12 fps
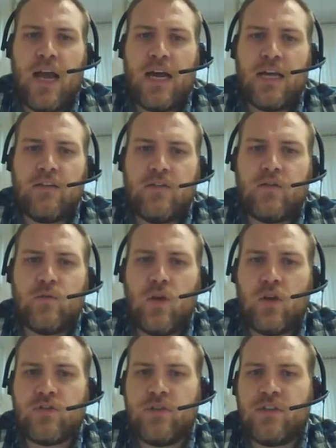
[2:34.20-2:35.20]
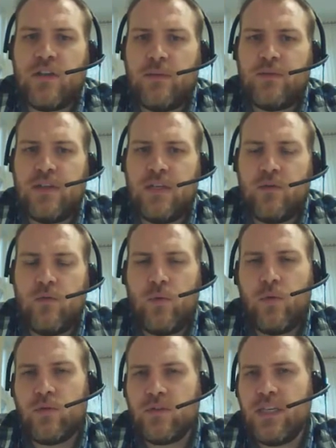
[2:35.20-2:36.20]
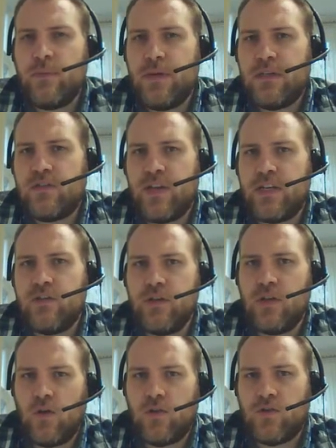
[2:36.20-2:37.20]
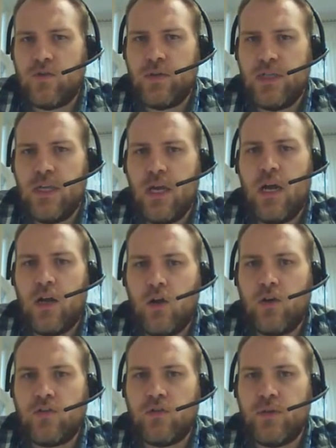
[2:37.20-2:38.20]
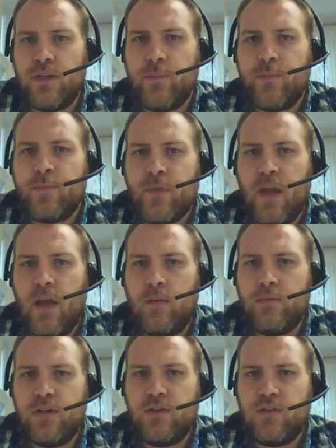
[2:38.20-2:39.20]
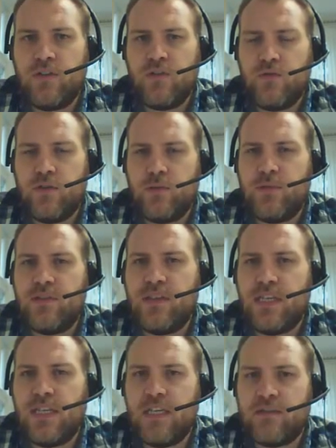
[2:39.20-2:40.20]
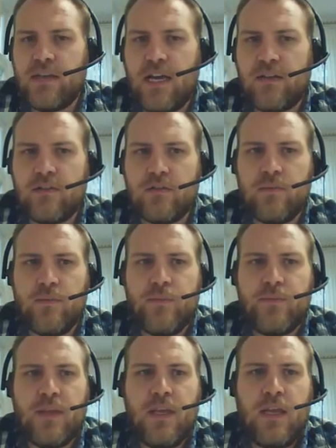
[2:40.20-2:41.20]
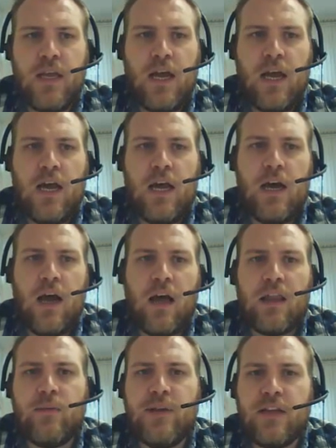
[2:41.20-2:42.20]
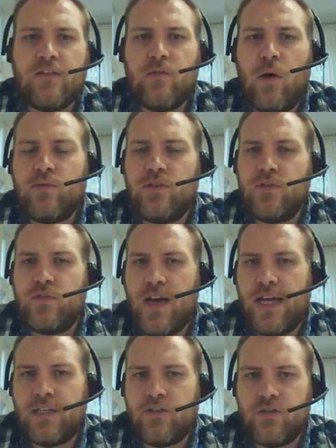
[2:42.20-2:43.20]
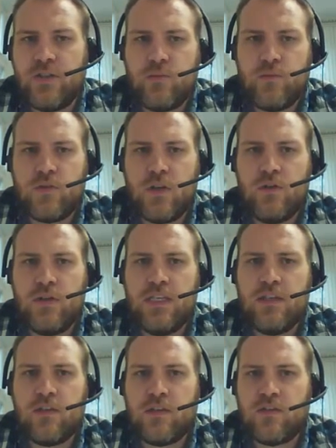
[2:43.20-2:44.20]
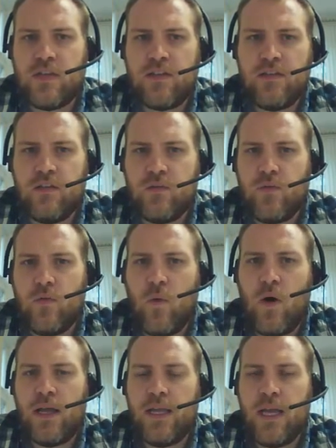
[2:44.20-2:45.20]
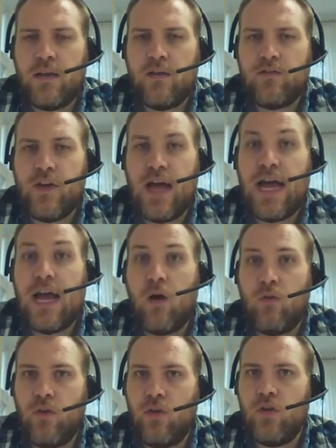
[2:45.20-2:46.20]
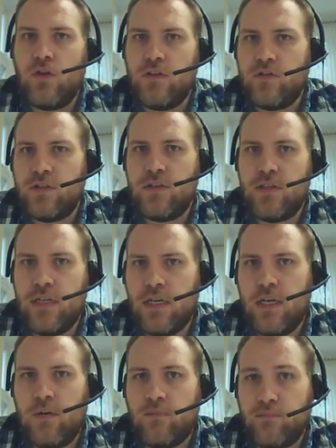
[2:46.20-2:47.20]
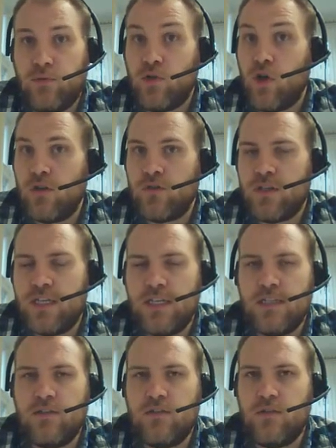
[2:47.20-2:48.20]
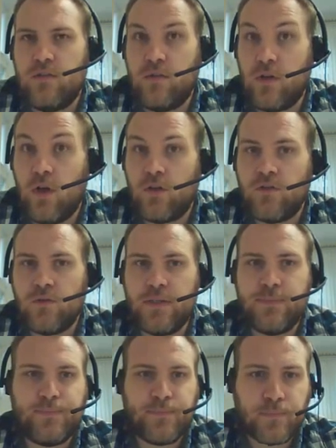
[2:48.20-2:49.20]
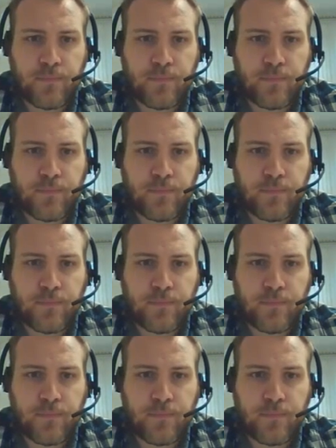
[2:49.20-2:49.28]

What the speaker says: and some glossary types here. We want to keep it a secondary glossary because this is for a particular task. And then we get some options for entries. So these are the settings for how the learners can put content into the glossary.